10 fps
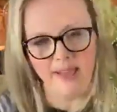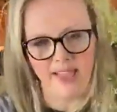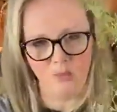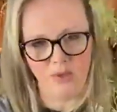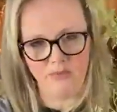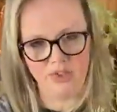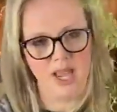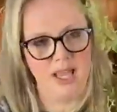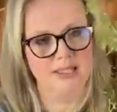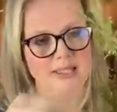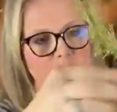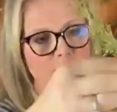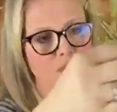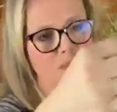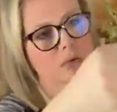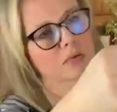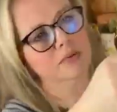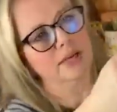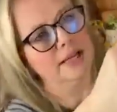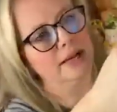and we jazzed it. Whoa,
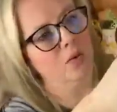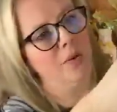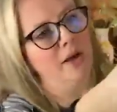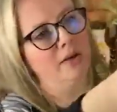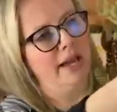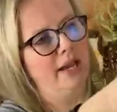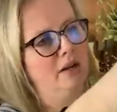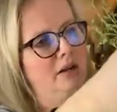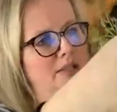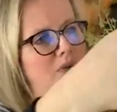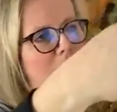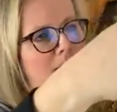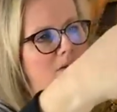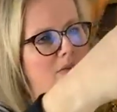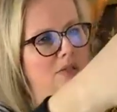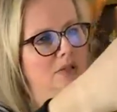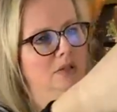that's like a wild hair. It's a wild